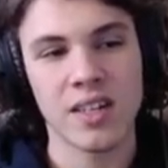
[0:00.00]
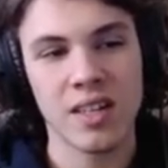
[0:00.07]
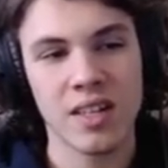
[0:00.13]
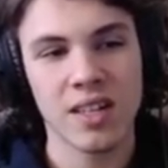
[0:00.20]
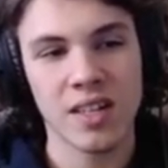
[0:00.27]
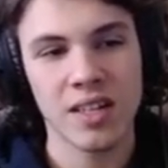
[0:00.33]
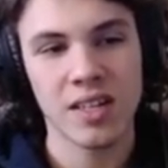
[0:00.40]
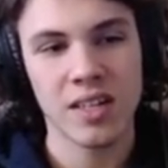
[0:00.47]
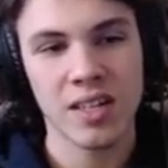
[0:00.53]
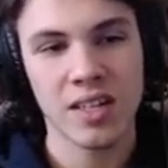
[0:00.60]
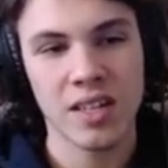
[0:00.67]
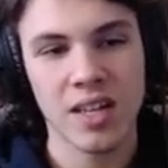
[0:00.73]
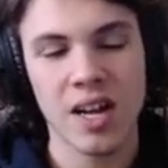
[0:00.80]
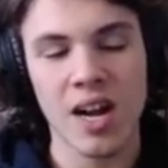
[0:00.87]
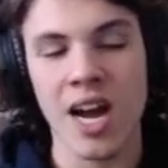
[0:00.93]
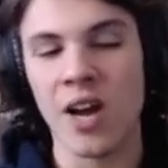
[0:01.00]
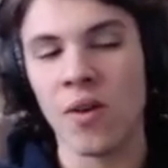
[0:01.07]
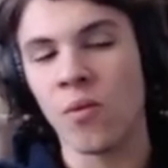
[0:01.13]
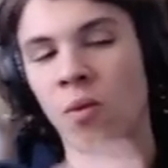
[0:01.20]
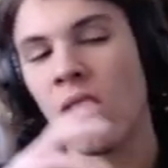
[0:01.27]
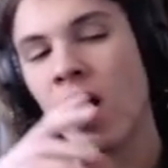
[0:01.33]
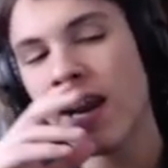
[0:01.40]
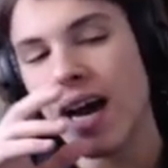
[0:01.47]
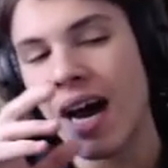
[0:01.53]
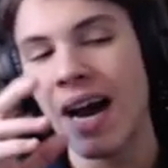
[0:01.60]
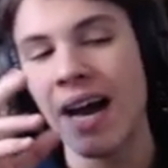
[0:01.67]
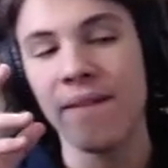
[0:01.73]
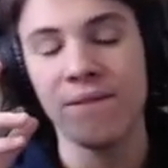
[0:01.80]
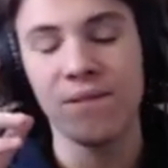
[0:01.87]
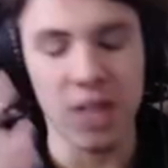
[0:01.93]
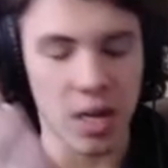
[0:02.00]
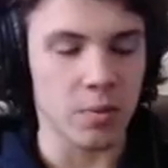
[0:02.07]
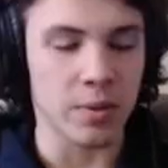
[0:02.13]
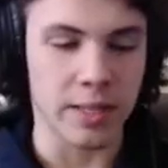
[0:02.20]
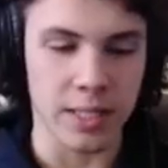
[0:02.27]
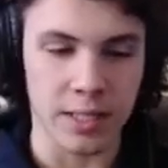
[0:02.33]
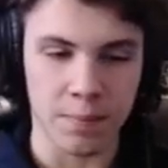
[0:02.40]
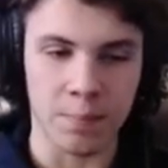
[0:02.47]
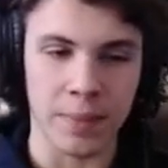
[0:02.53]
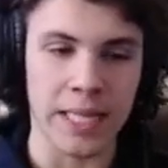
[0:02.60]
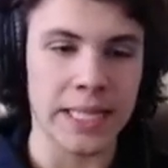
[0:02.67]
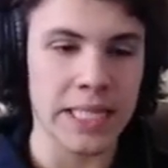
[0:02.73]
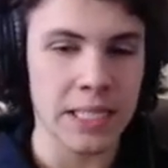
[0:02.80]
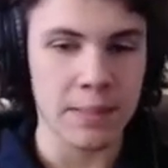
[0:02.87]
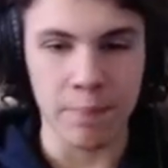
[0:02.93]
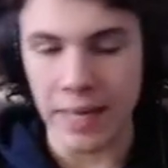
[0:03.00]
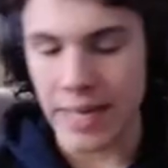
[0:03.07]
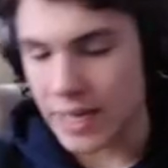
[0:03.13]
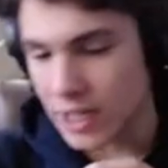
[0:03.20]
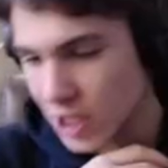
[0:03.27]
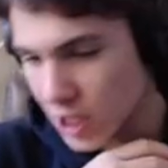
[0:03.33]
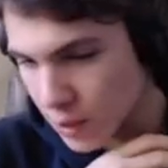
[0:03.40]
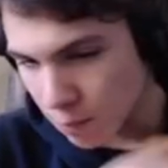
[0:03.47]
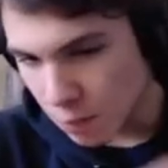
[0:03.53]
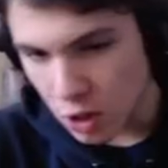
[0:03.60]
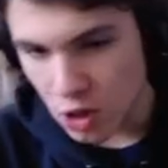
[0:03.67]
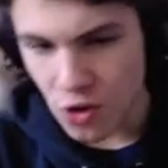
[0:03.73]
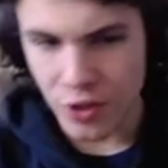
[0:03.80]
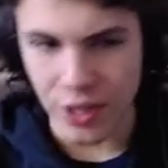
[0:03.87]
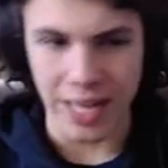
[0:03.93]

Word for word: Carrying on. Alright, one, I fuck with this beat. This beat is smooth.